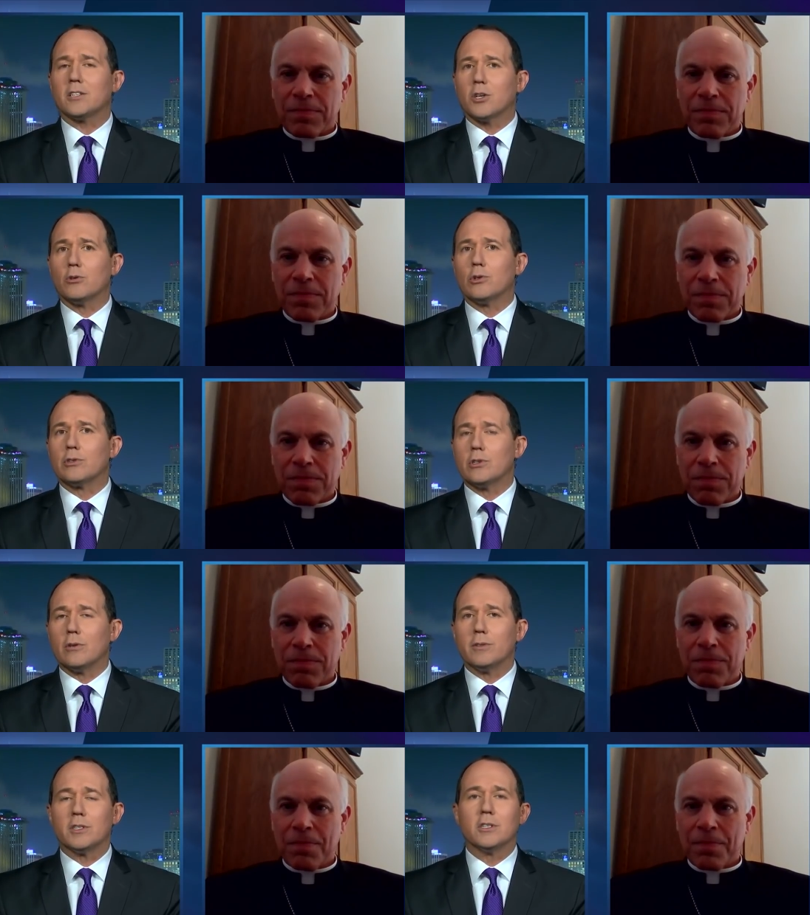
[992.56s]
Speaker 1: Social
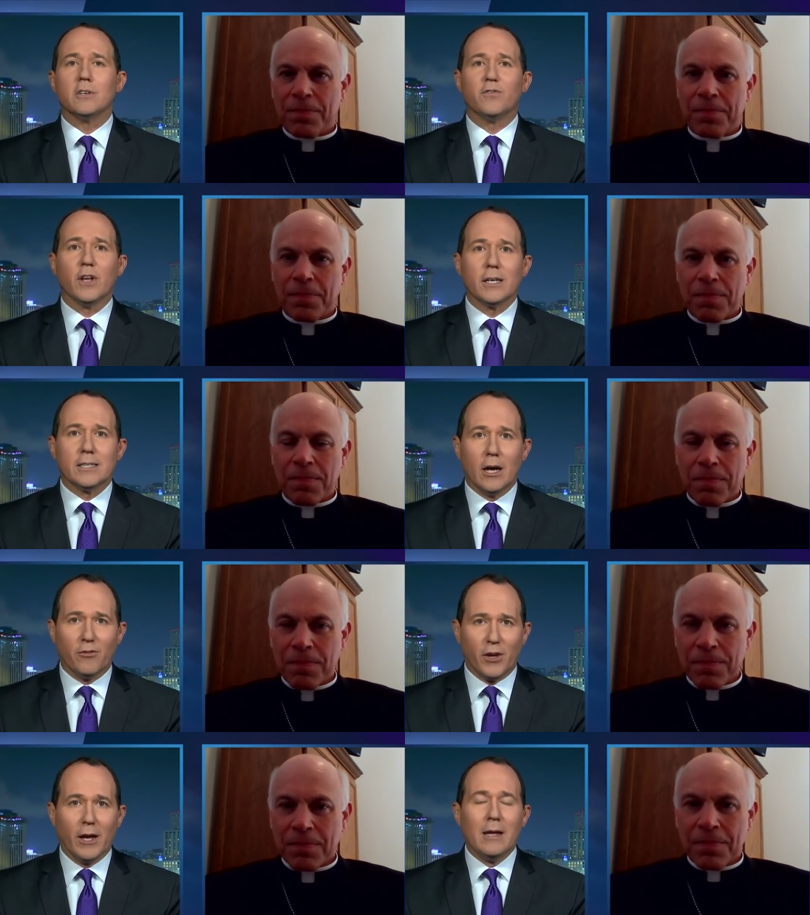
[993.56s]
Services in
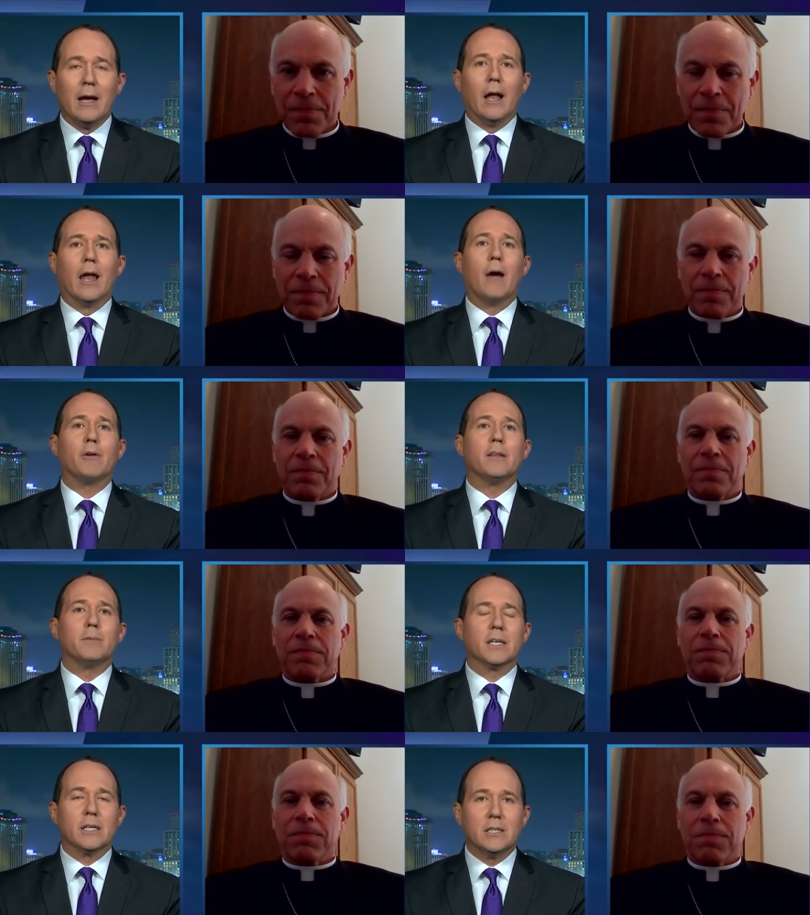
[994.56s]
Philadelphia, allowing
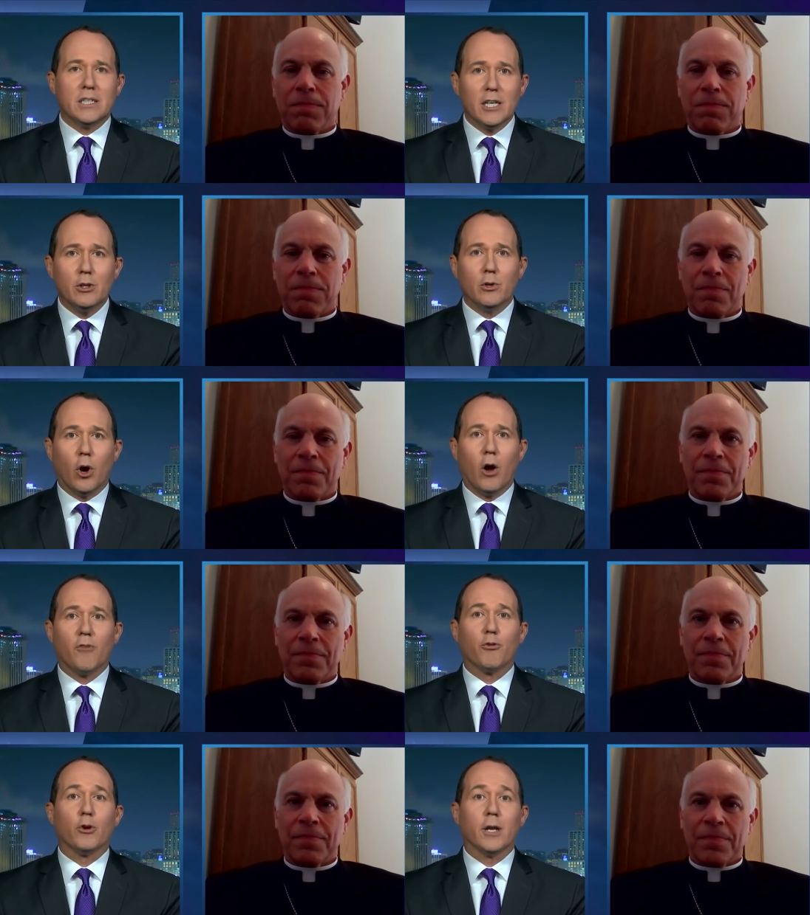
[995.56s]
them to continue to
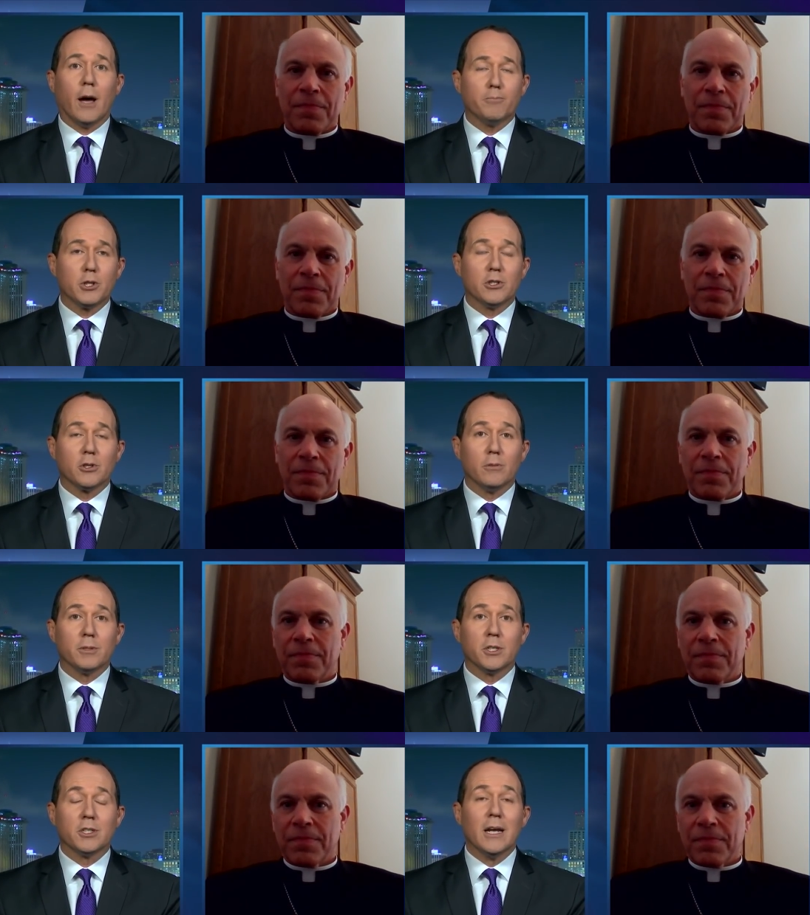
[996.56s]
offer adoption
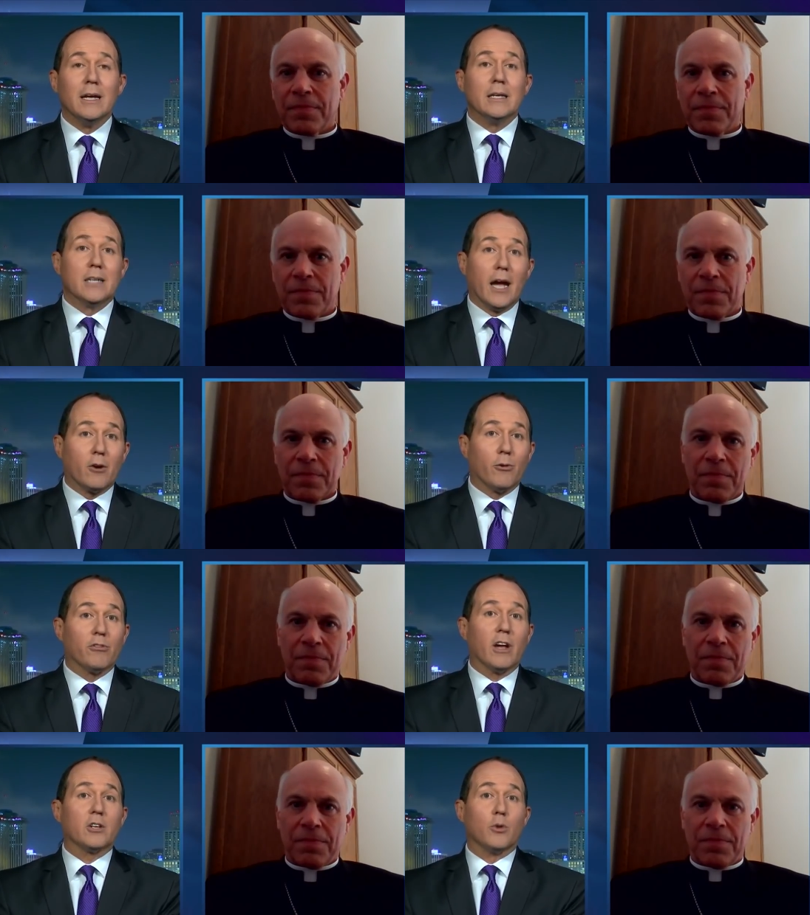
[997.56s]
services to
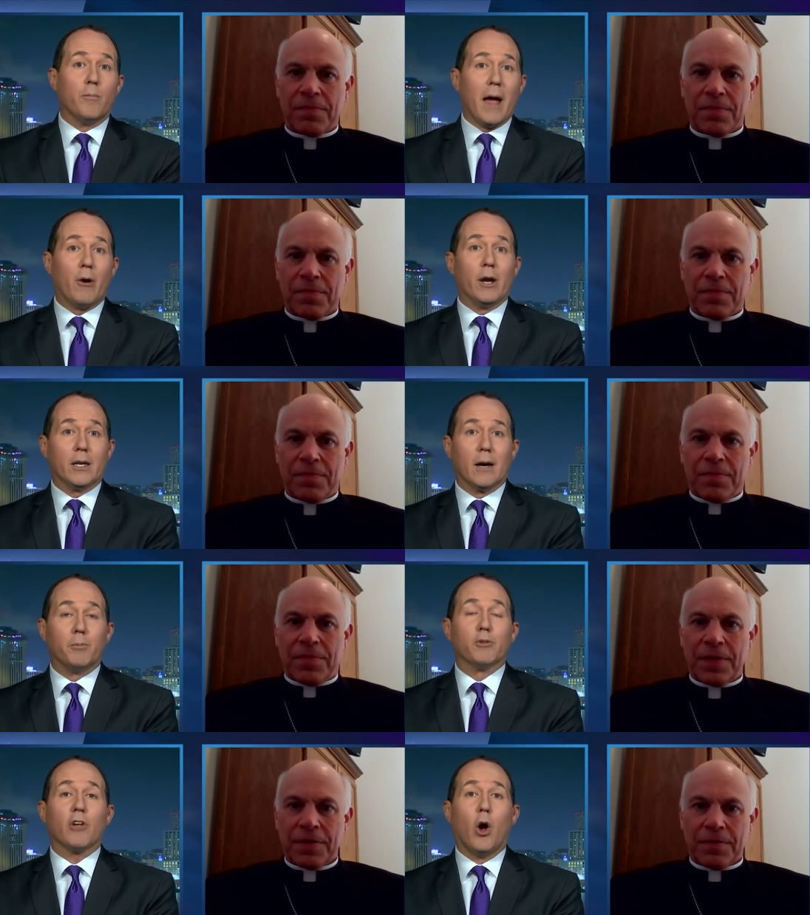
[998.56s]
heterosexual married
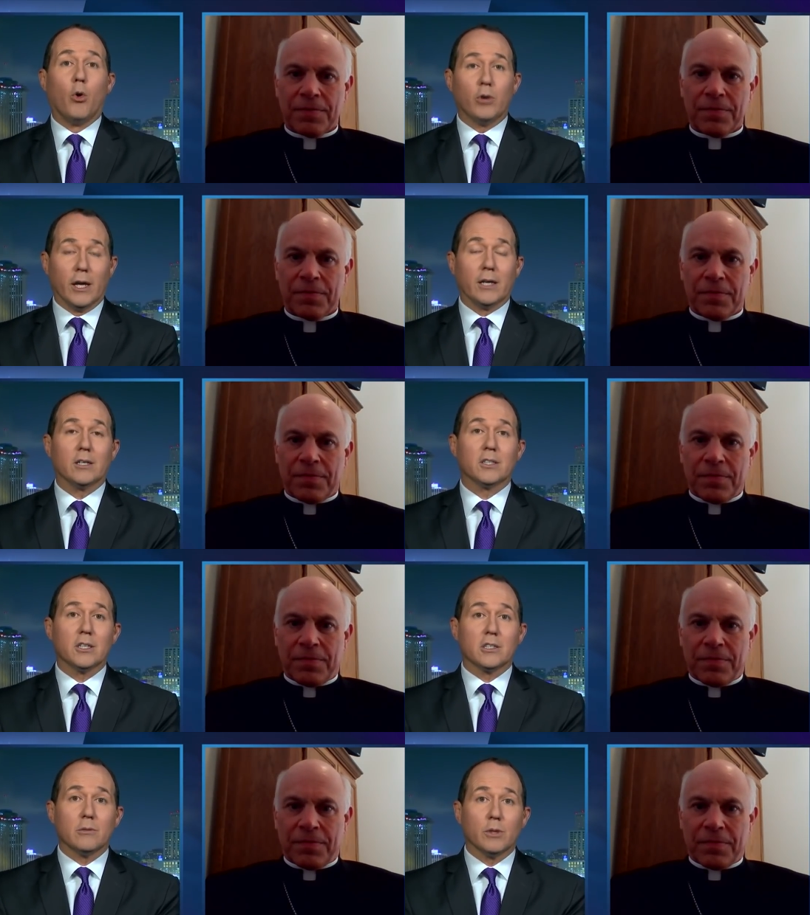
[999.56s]
couples only,
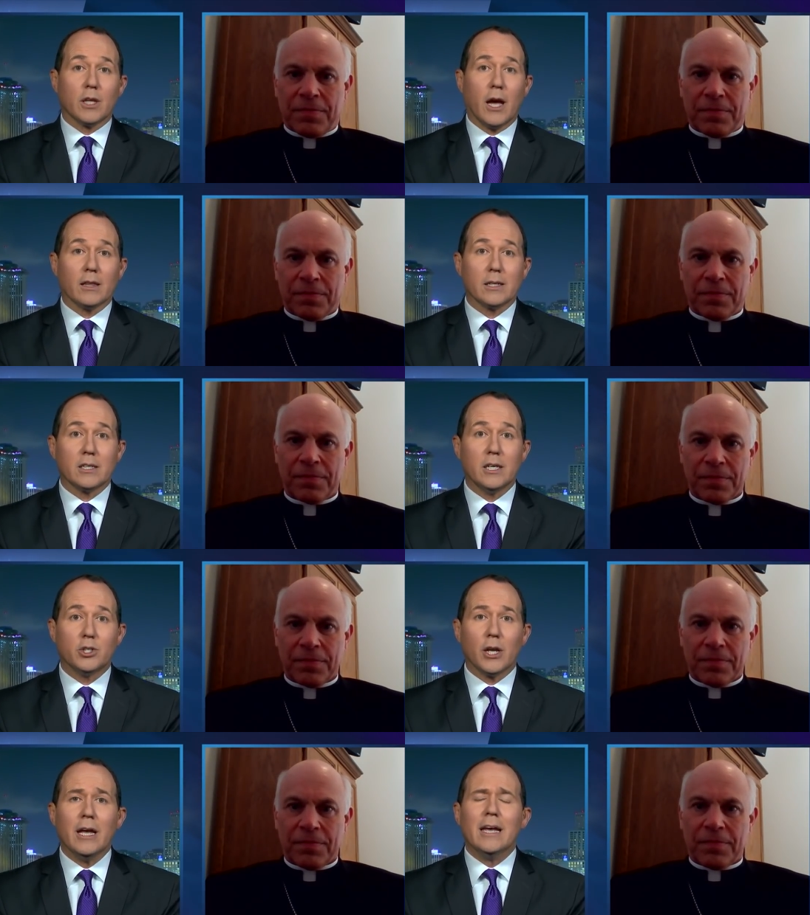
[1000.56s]
consistent with Catholic
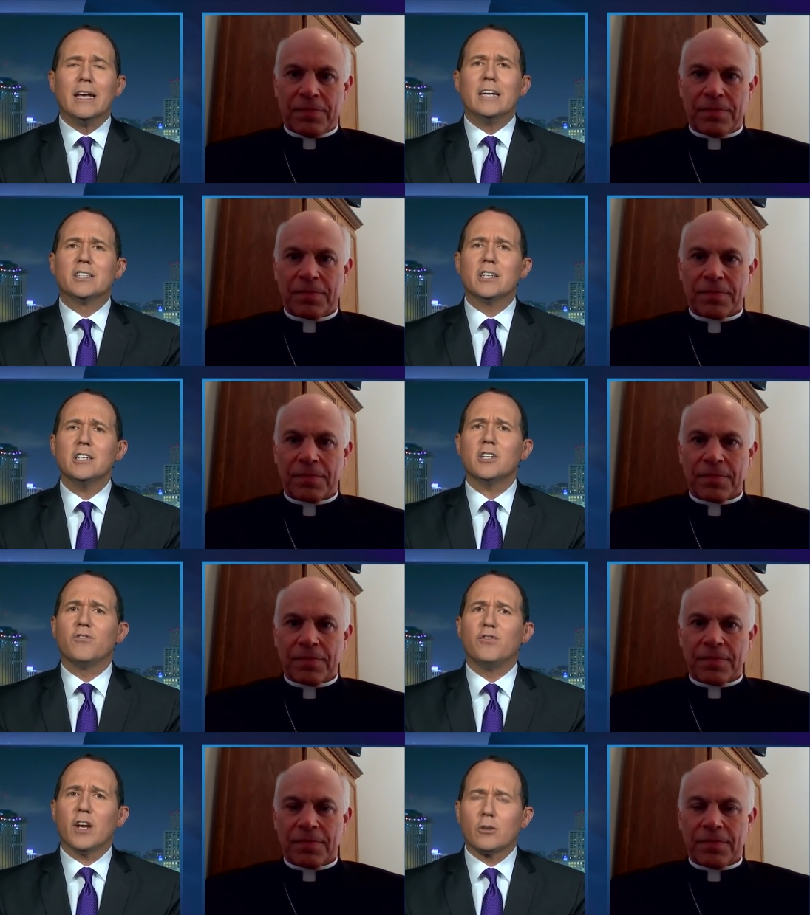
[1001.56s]
teaching. Is this
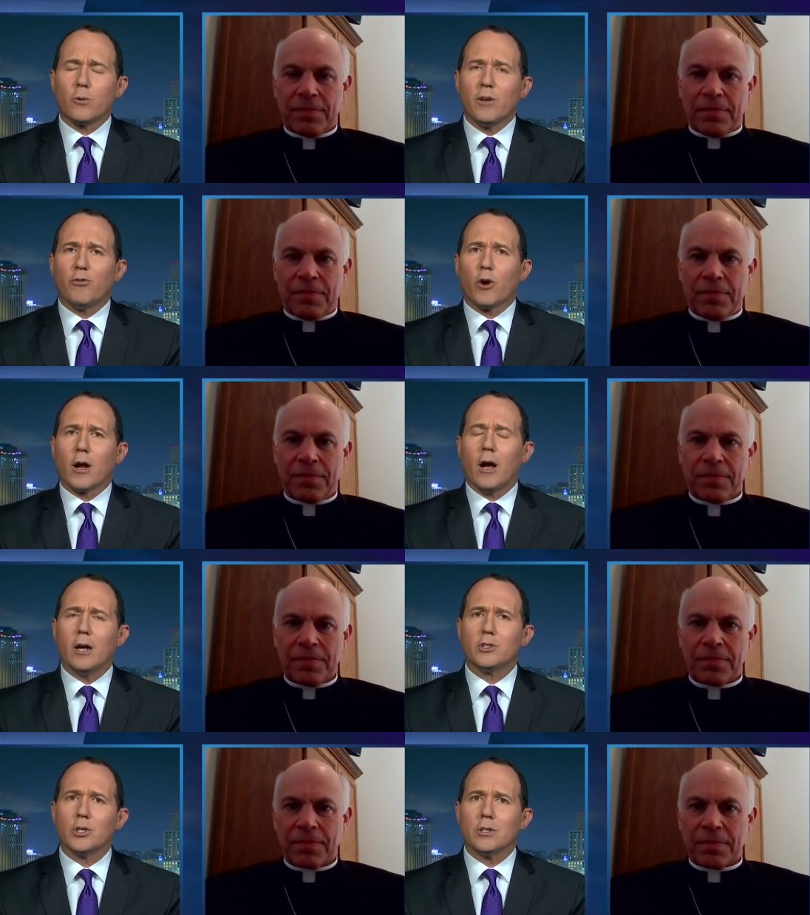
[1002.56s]
a victory for
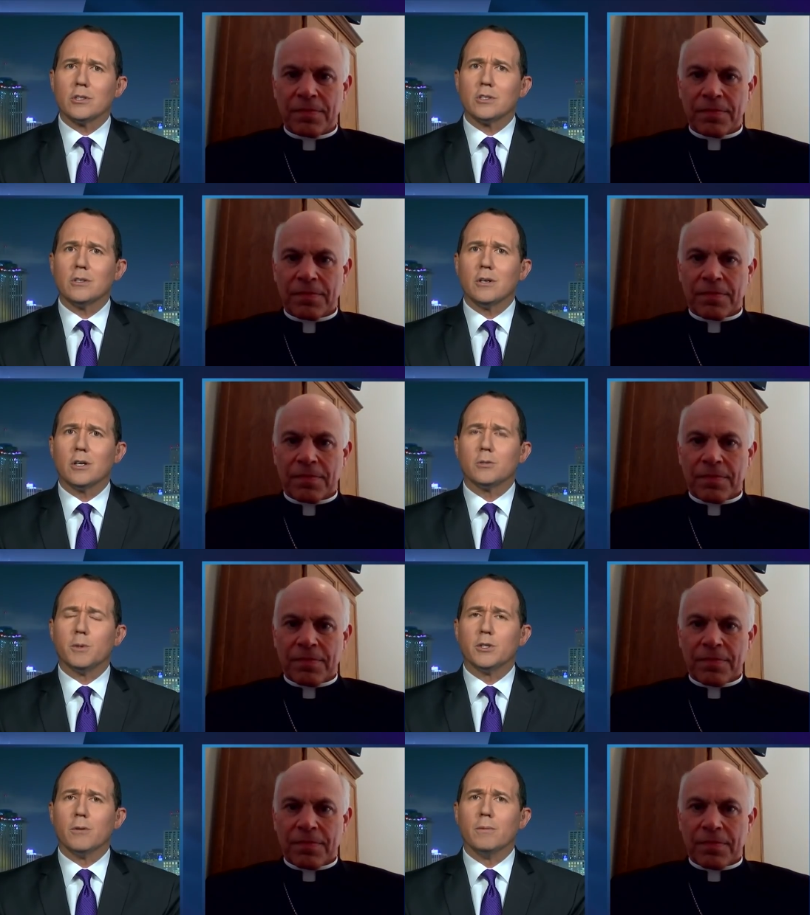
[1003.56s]
conscience,
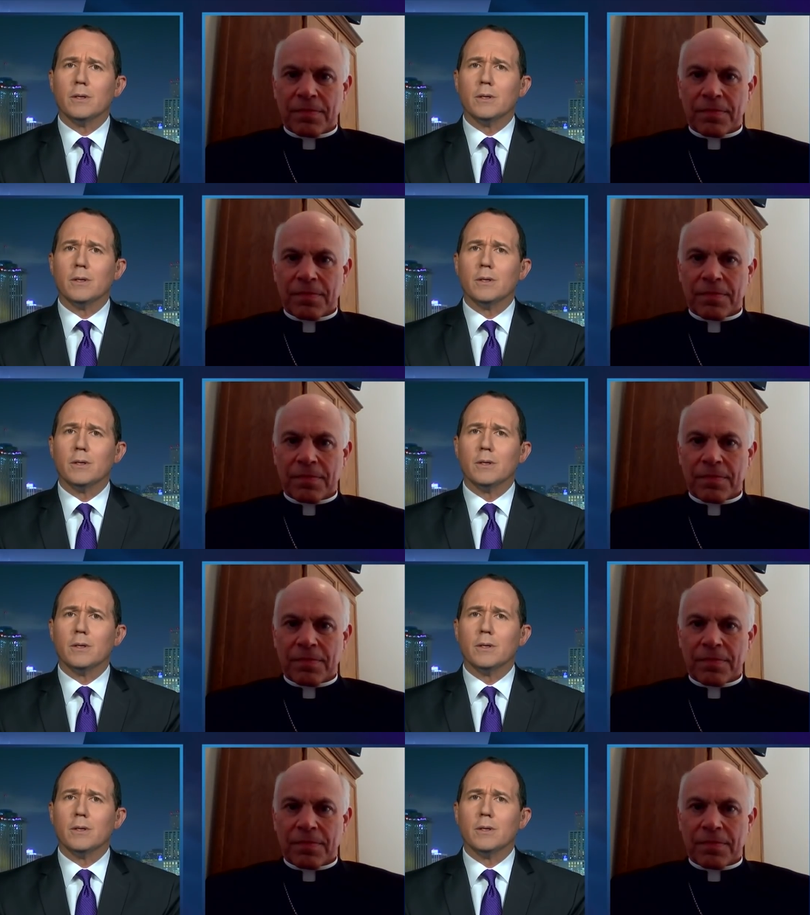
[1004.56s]
Archbishop?